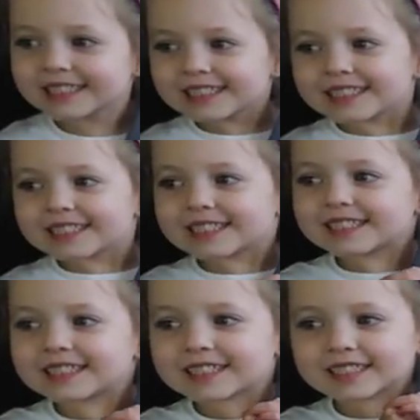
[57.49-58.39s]

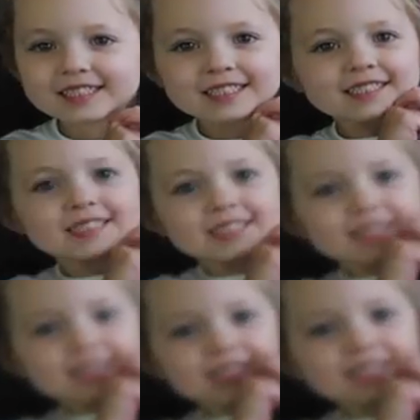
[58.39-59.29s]

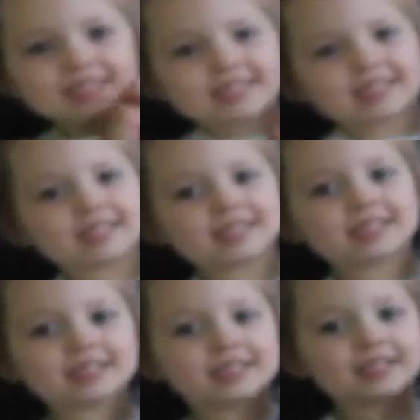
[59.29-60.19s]

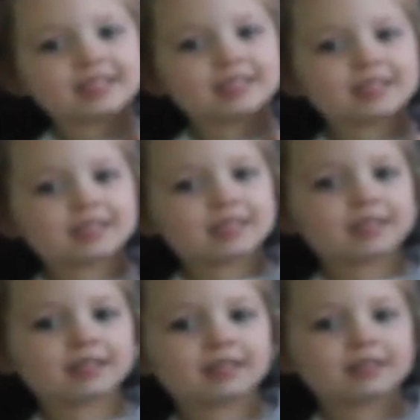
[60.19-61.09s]

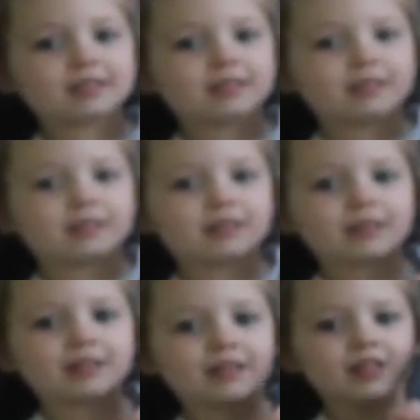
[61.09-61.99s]

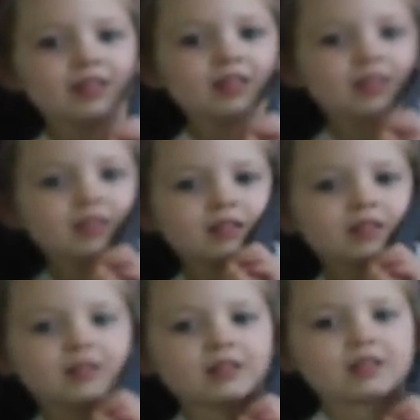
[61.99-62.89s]

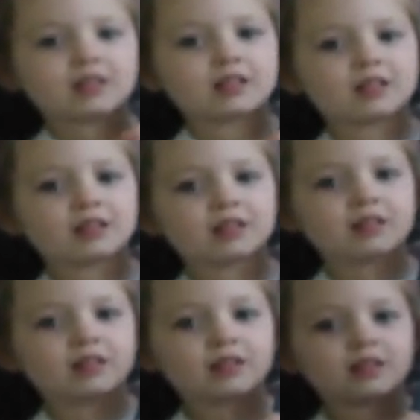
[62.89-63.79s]

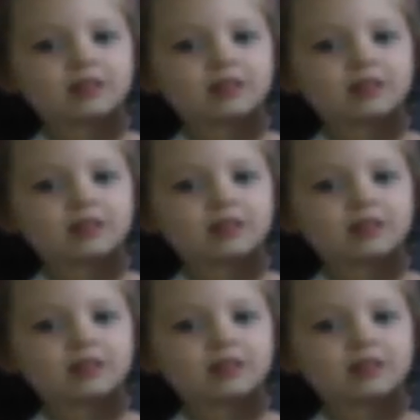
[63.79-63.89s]
(not speaking)